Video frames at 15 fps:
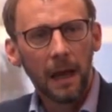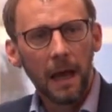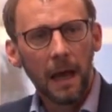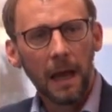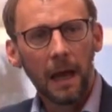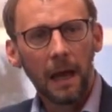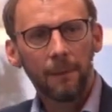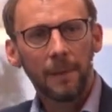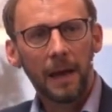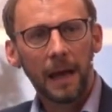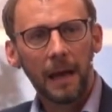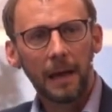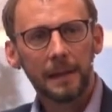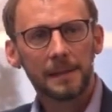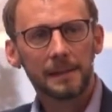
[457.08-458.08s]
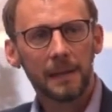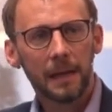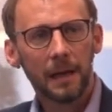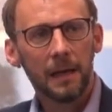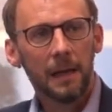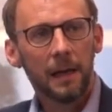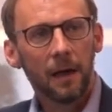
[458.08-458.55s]

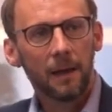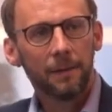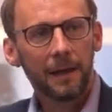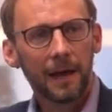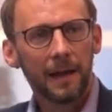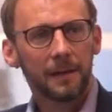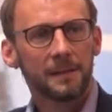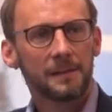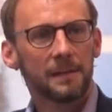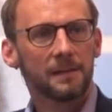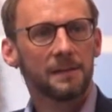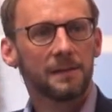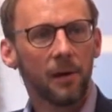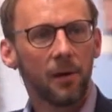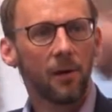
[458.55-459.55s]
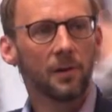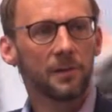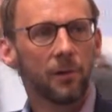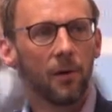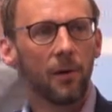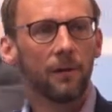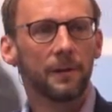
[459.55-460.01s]
That's the start
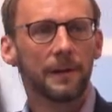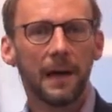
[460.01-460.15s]
of a